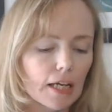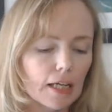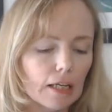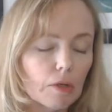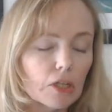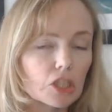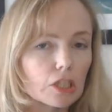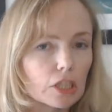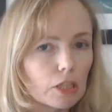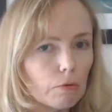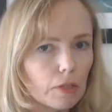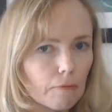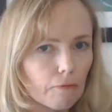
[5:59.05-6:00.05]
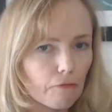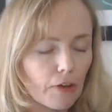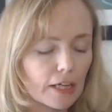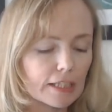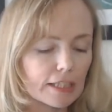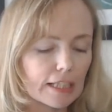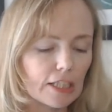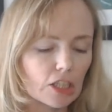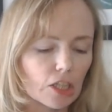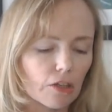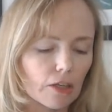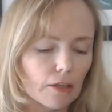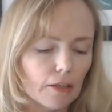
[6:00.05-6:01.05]
in which the two of them faced each
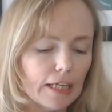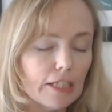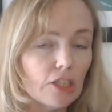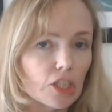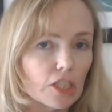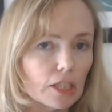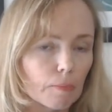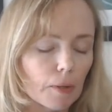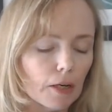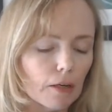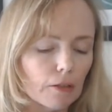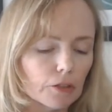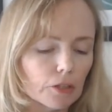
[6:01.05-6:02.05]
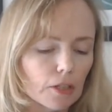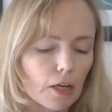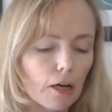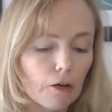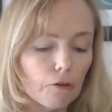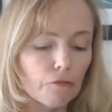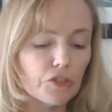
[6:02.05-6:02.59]
other, inches apart, Arthur's